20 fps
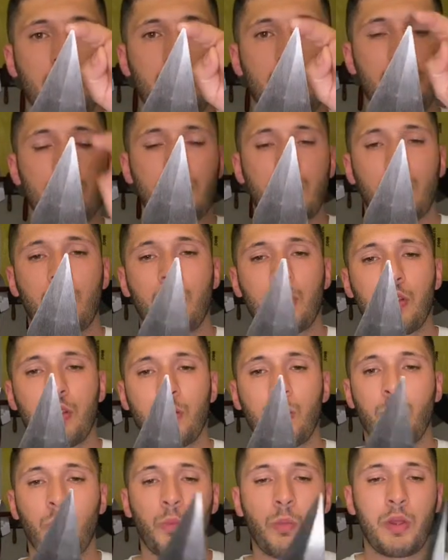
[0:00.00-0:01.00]
So that
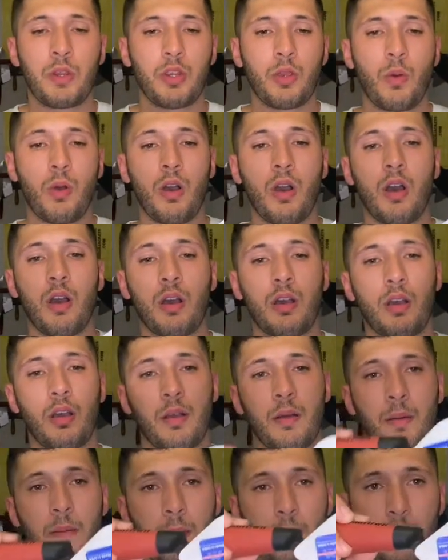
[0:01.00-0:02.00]
when you are
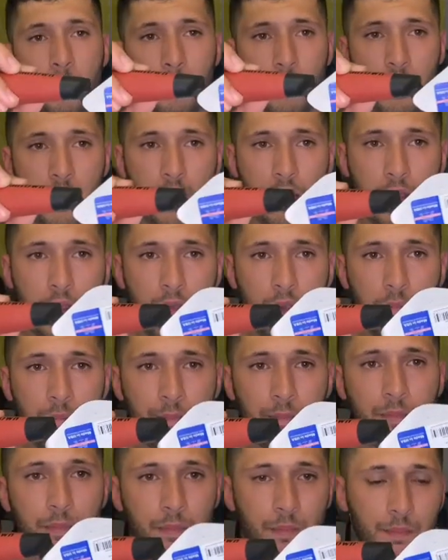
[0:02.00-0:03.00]
um,
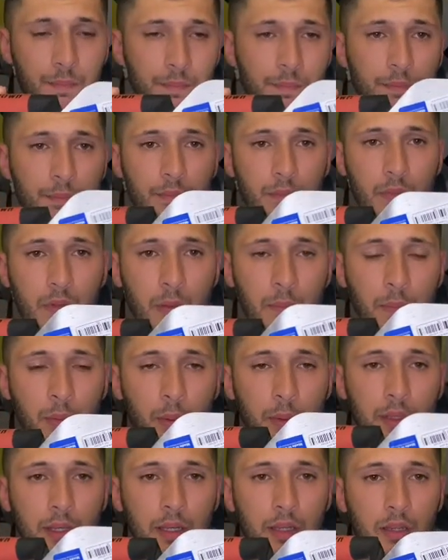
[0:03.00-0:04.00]

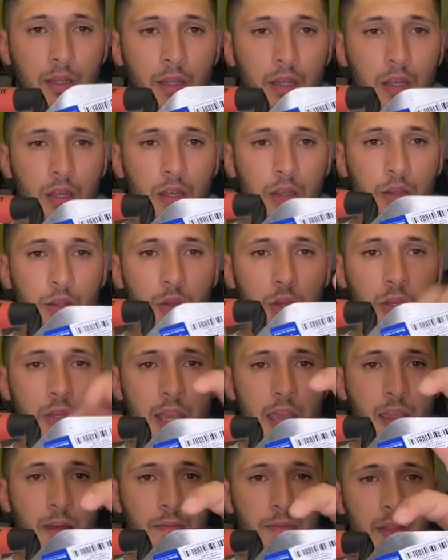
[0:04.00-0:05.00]
pointing, you can
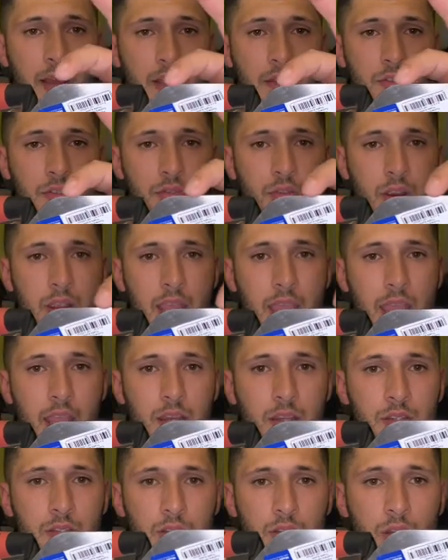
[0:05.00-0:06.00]
have that straight
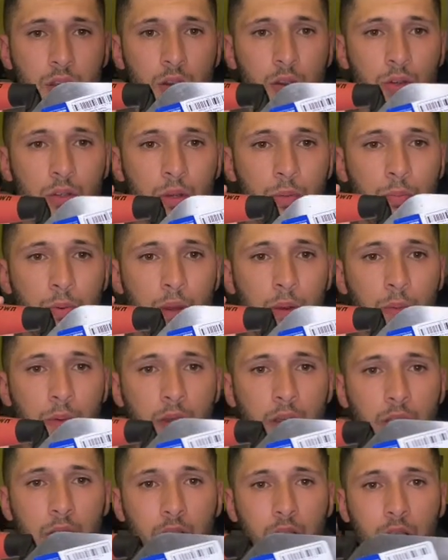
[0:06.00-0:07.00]
edge along your
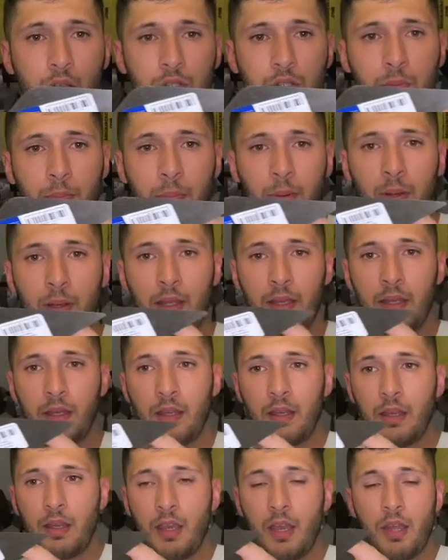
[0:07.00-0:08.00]
brickwork as you pull it
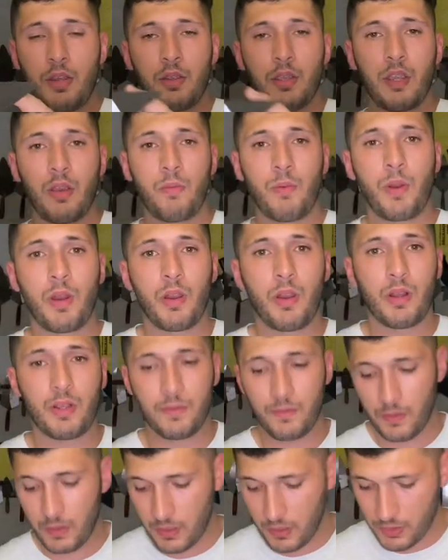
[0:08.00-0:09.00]
and you get a really nice
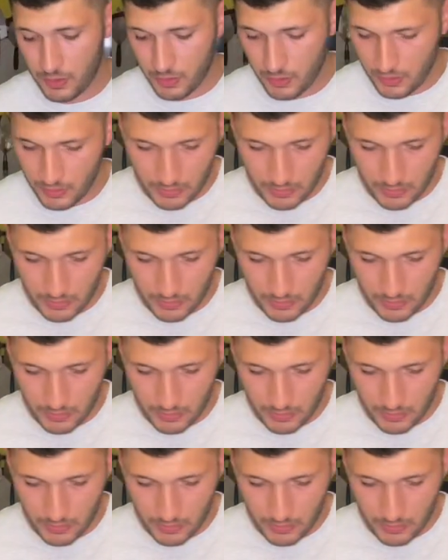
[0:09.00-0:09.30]
finish.